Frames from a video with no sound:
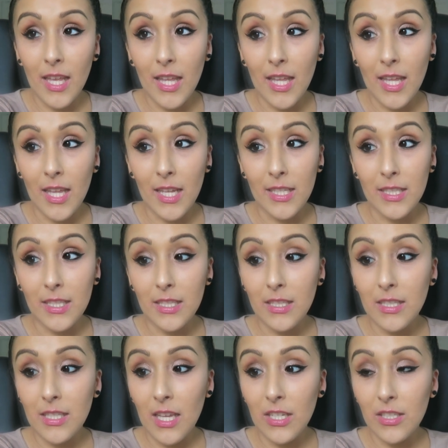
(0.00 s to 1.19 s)
And
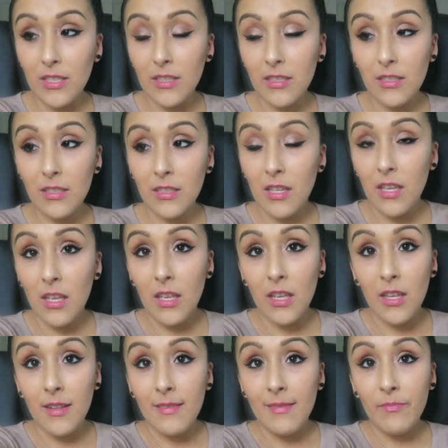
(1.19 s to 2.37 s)
I just,
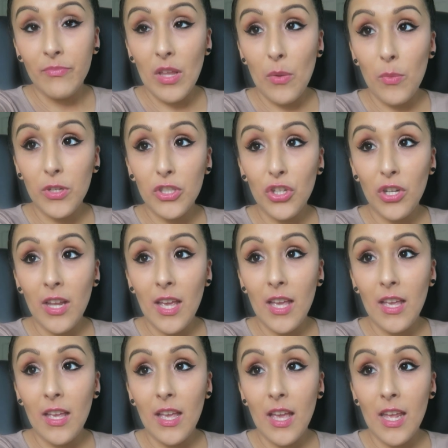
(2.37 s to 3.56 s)
I want to start,
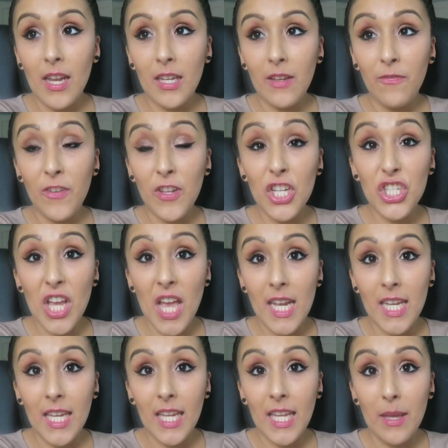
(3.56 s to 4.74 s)
edit, finish
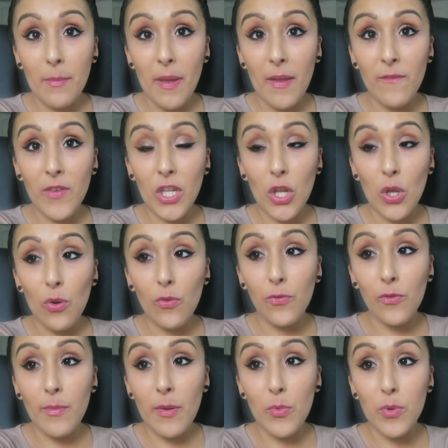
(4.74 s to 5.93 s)
editing my video
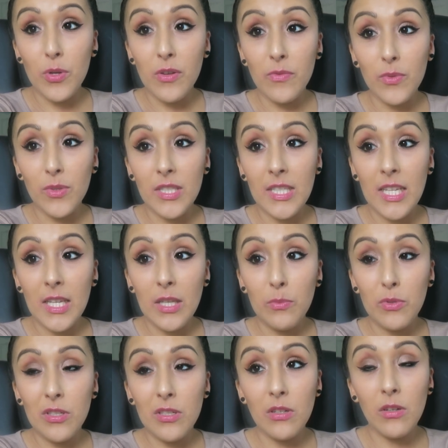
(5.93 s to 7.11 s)
for my morning routine,
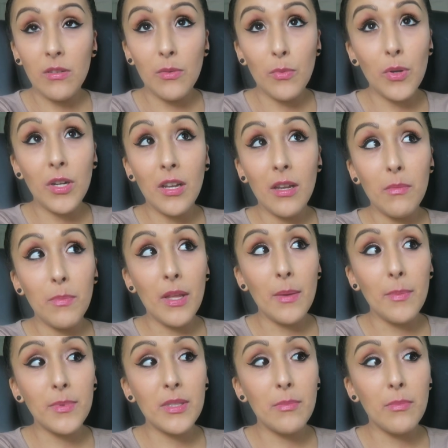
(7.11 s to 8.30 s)
which I wanted to be
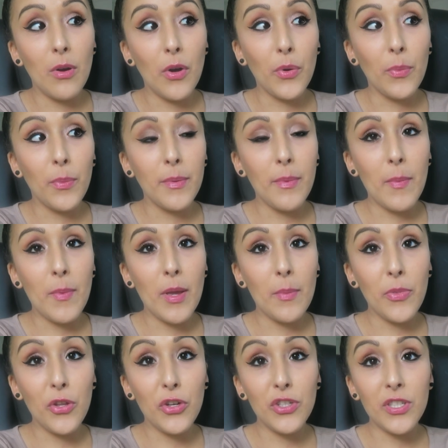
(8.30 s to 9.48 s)
up tomorrow, but it might be
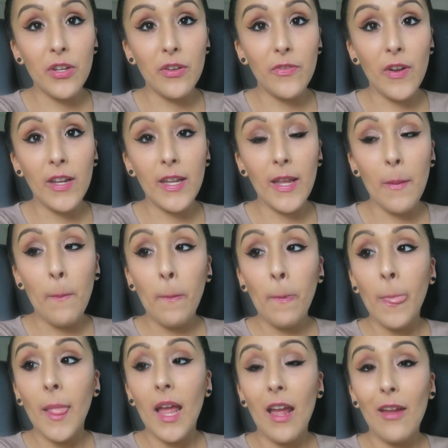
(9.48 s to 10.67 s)
up Thursday or Friday.
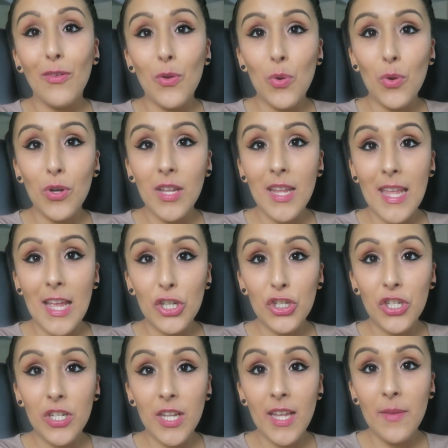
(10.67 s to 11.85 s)
I recorded it
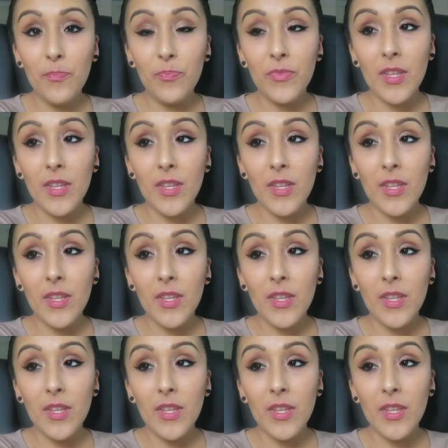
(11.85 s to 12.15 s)
yesterday.